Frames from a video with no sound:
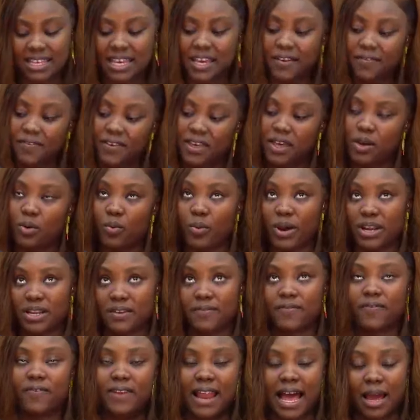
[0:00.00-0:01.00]
if he were the
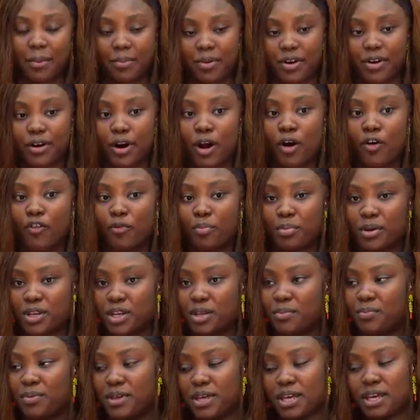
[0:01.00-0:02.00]
flag bearer of P D
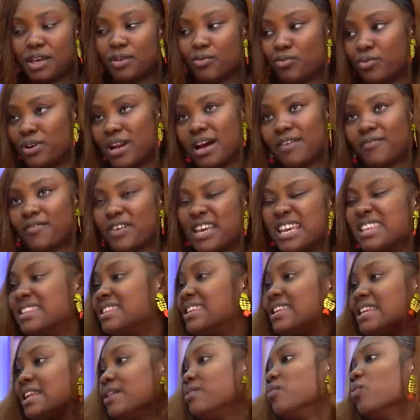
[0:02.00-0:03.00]
P, he would have
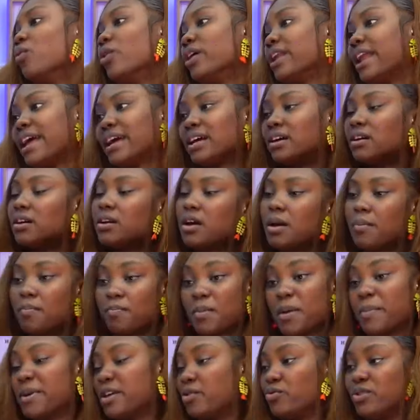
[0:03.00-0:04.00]
easily won, like,
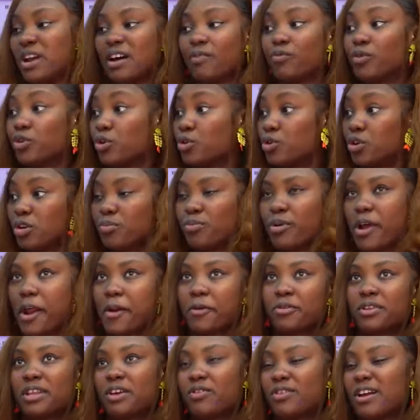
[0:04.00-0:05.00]
maybe he would have won or not, but I don't
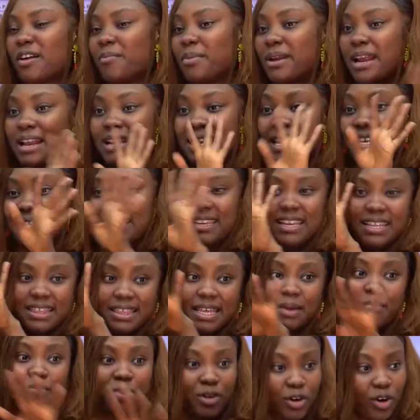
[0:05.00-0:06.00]
think it would have been an easy
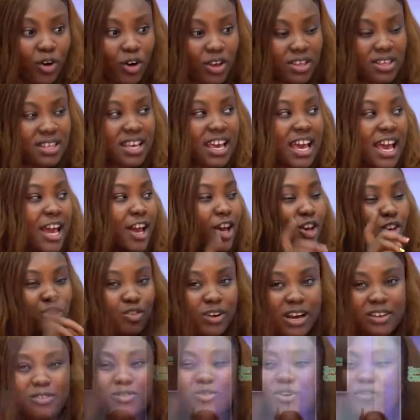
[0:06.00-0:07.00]
thing, because you guys also